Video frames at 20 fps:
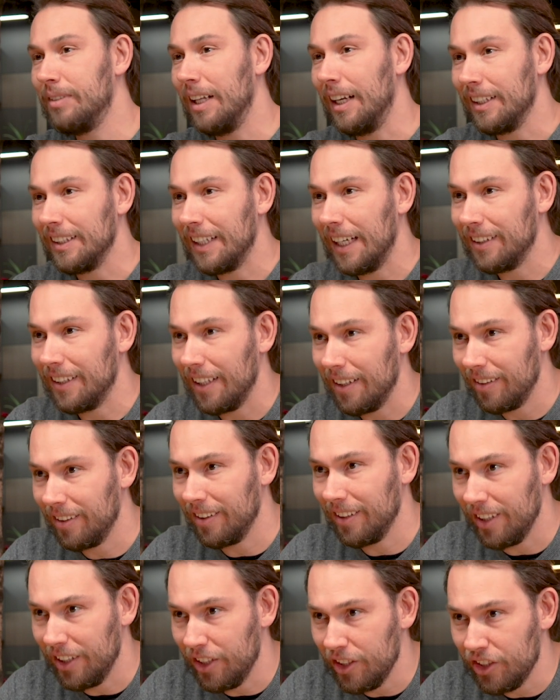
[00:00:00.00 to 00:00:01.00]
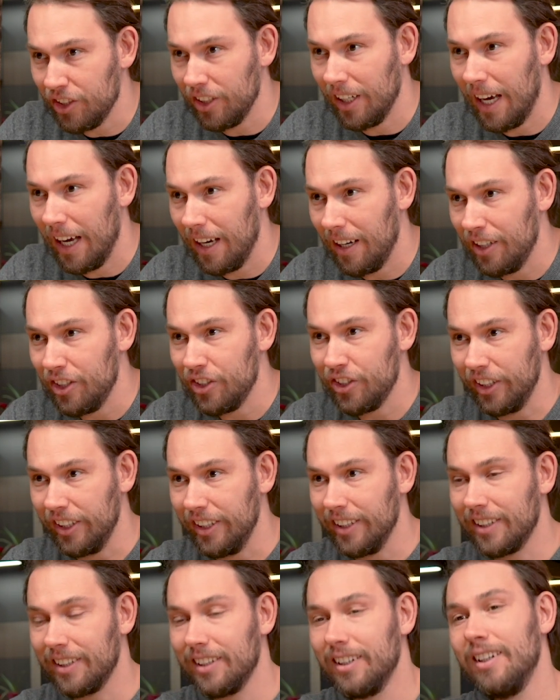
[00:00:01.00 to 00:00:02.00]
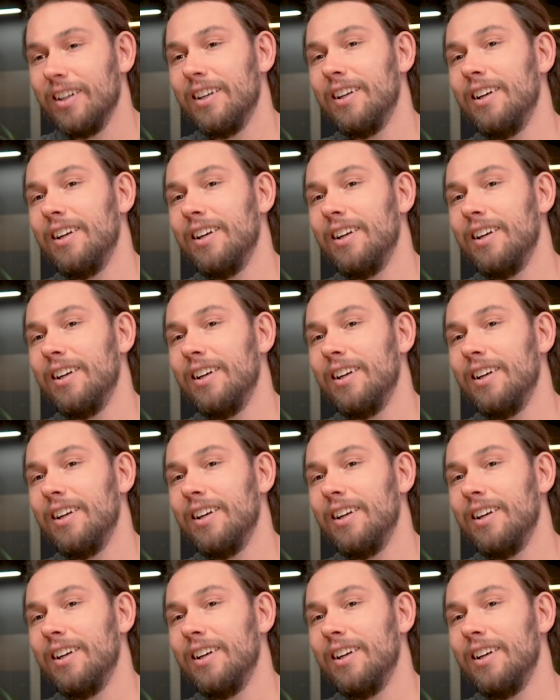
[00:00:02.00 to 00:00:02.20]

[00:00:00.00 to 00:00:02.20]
telling that as an engineer,